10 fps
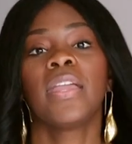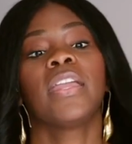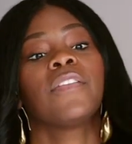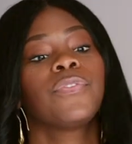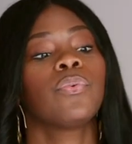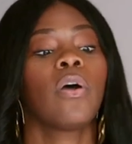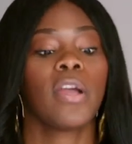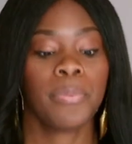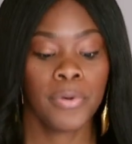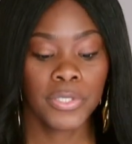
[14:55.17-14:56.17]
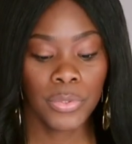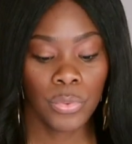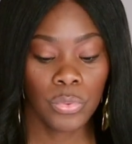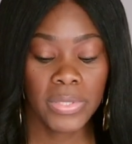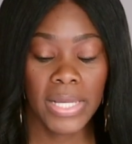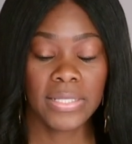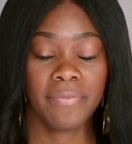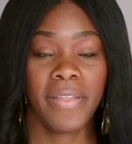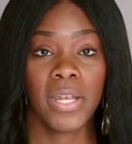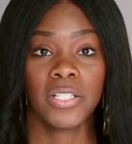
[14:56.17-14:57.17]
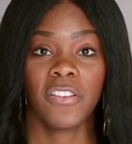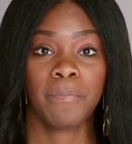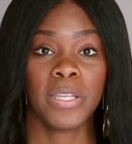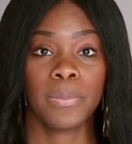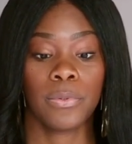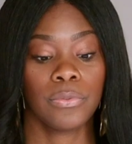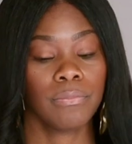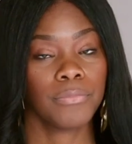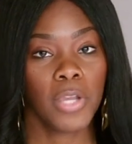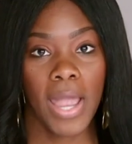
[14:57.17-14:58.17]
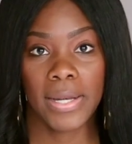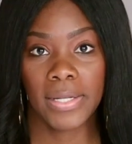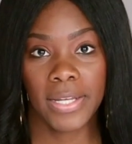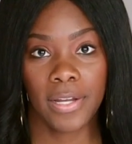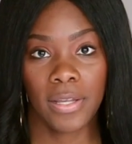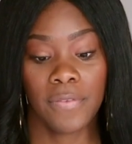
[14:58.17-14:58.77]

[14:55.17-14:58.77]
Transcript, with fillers: If you are a person who takes advantage of people, you're out of there.